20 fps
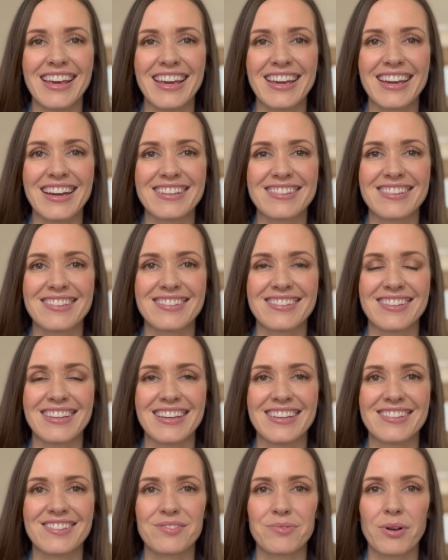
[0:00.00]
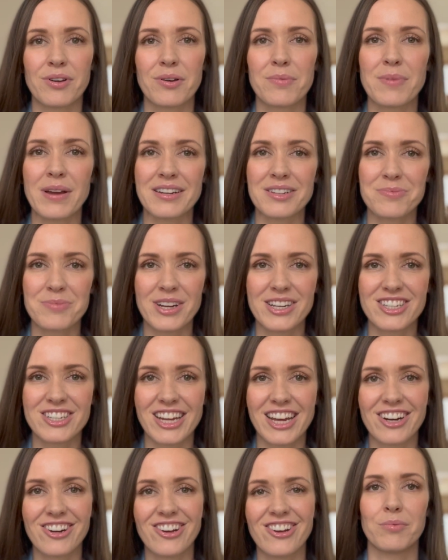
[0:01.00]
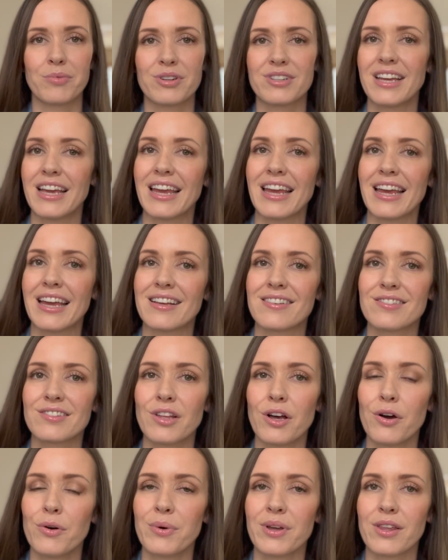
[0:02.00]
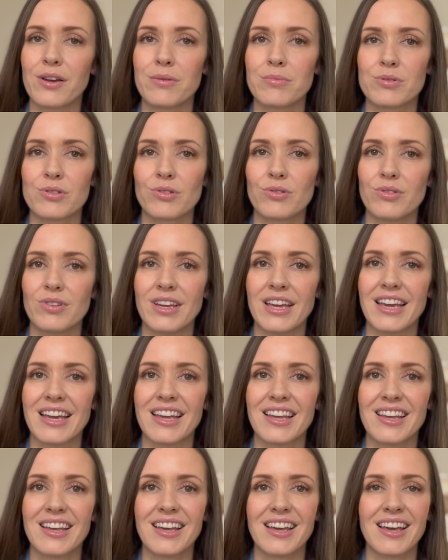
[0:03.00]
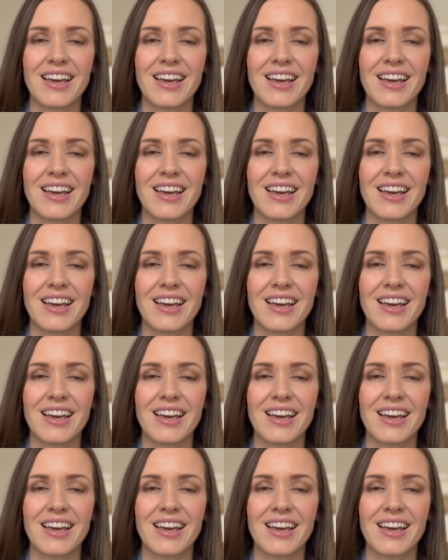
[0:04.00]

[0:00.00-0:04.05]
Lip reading: Hey guys, it's Liz. Welcome back to my channel. We're taking it slow with homeschooling.